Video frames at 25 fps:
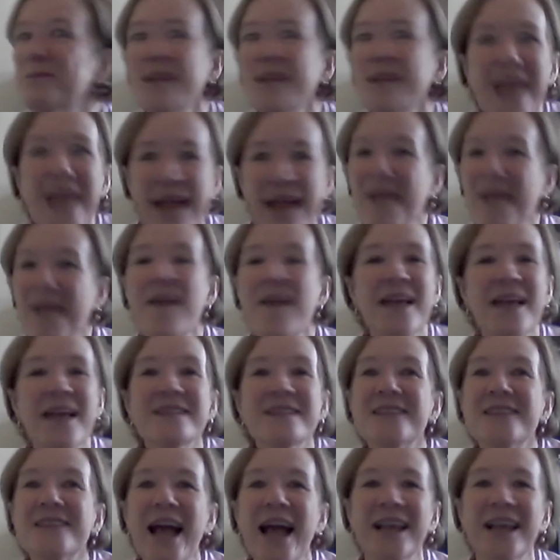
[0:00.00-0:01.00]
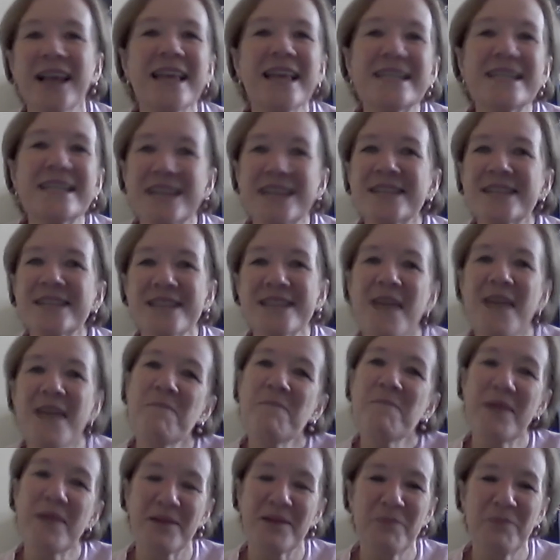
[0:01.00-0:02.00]
yeah, exactly. It doesn't get
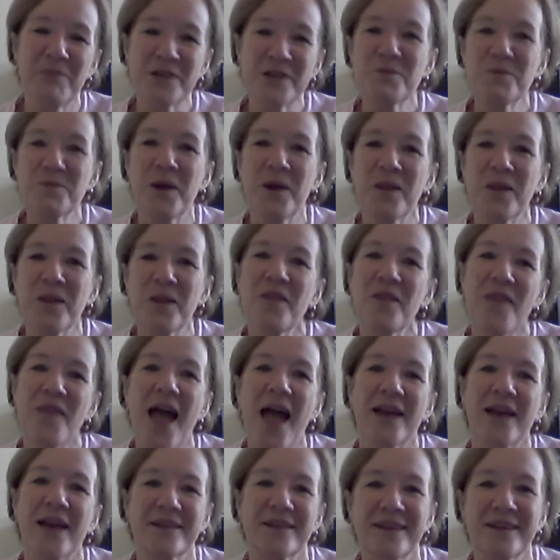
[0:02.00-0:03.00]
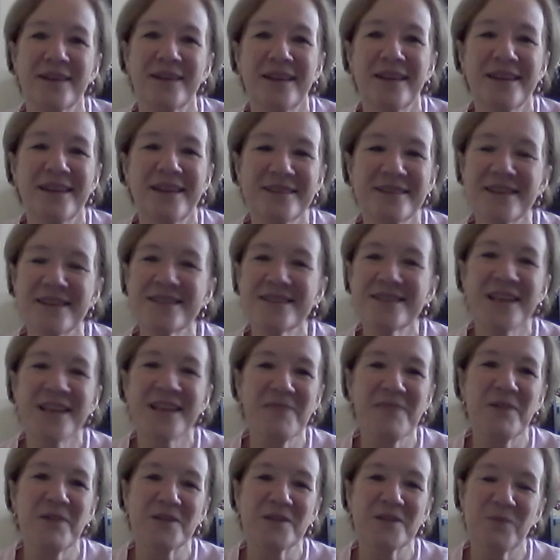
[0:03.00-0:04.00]
much better than that. Doesn't get
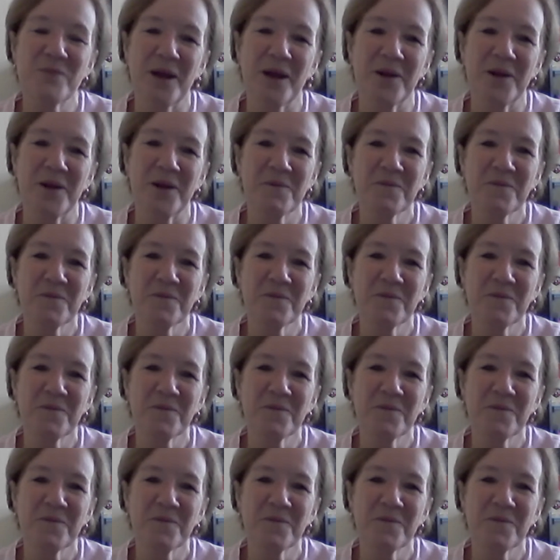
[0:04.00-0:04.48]
much better.